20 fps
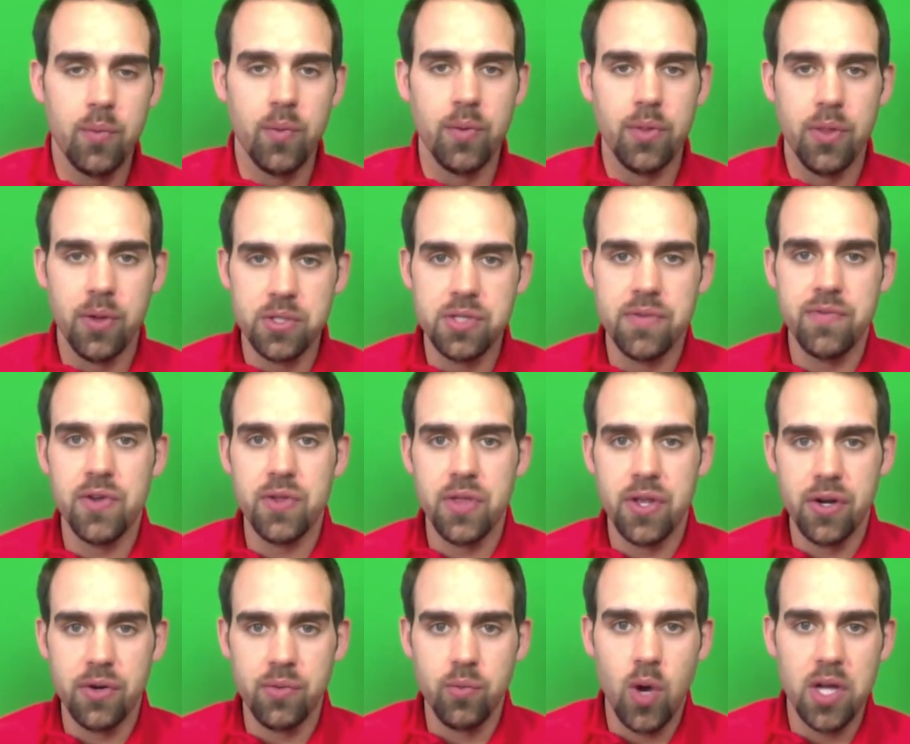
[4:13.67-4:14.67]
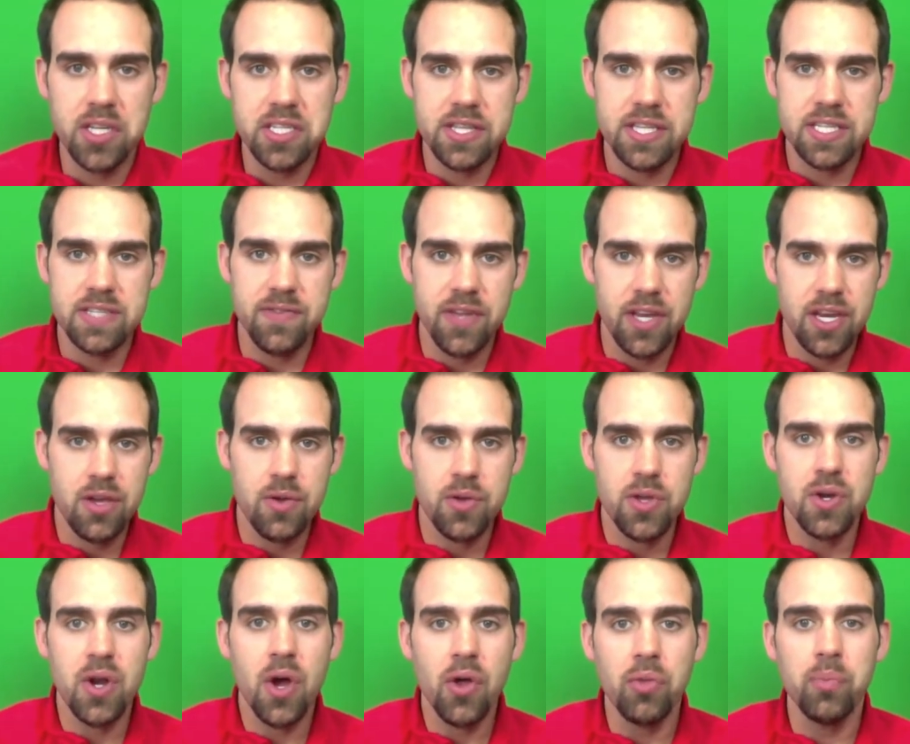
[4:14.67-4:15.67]
Those of you that are watching this video,
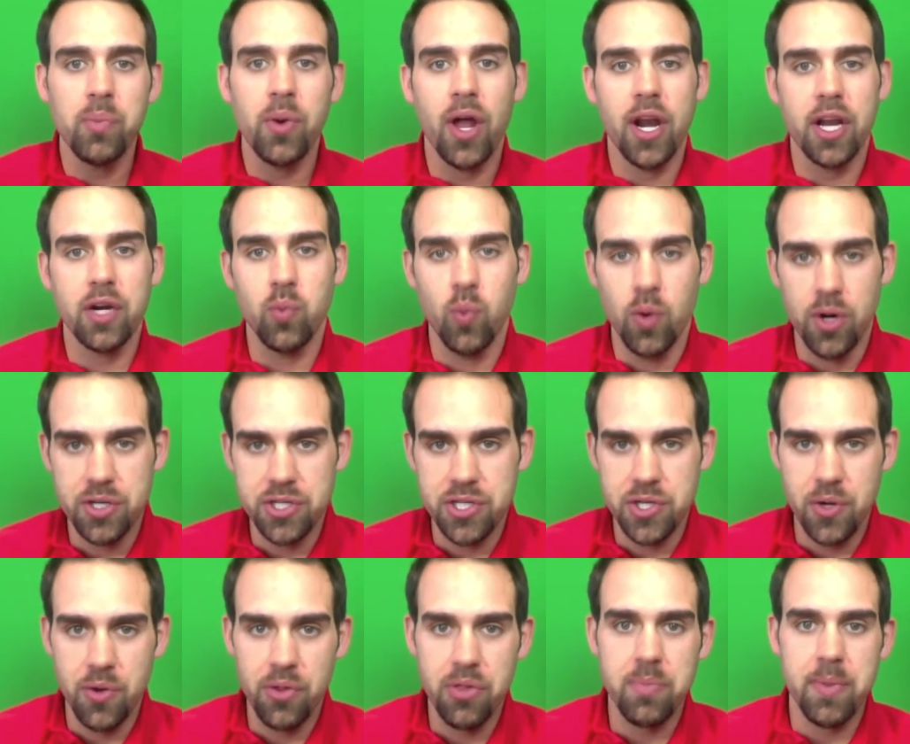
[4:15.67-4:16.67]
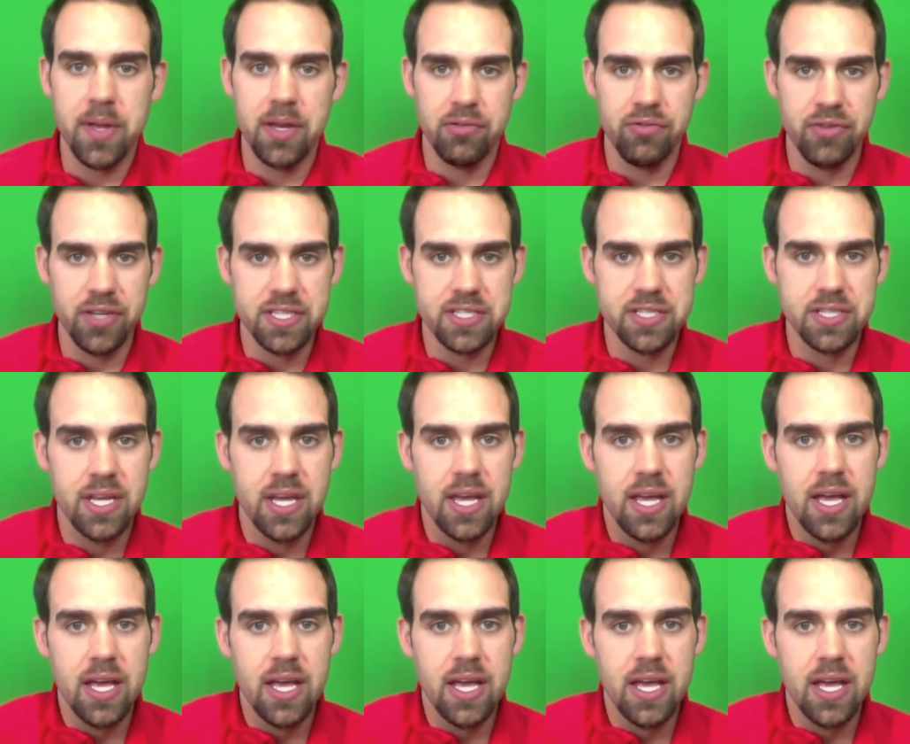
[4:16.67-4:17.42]
you know the product works, you know the benefits,